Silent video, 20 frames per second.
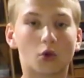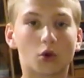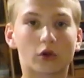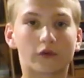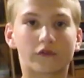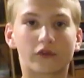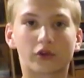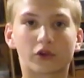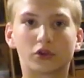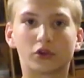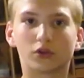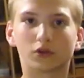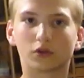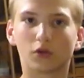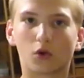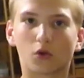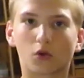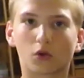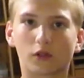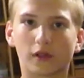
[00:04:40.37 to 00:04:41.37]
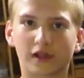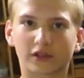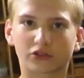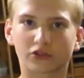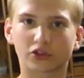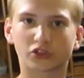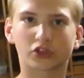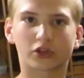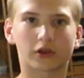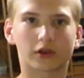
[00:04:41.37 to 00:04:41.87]
refer to your local
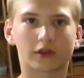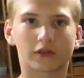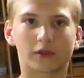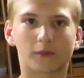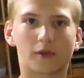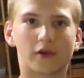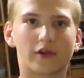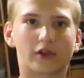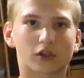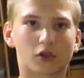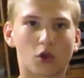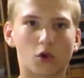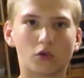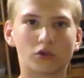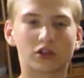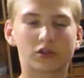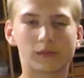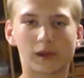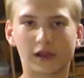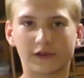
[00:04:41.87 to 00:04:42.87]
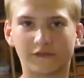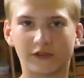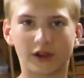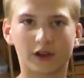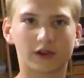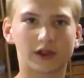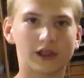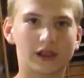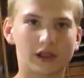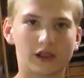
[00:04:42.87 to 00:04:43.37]
electrician, and what the codes might
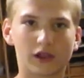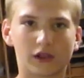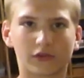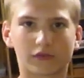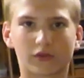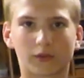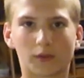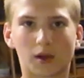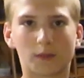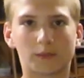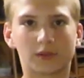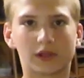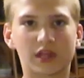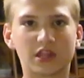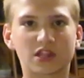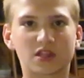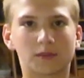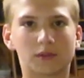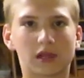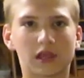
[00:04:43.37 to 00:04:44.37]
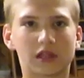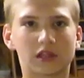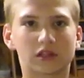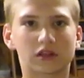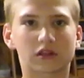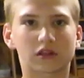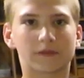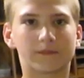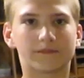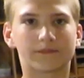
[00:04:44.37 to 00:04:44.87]
vary from uh, place to
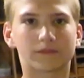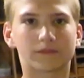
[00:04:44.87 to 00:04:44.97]
place.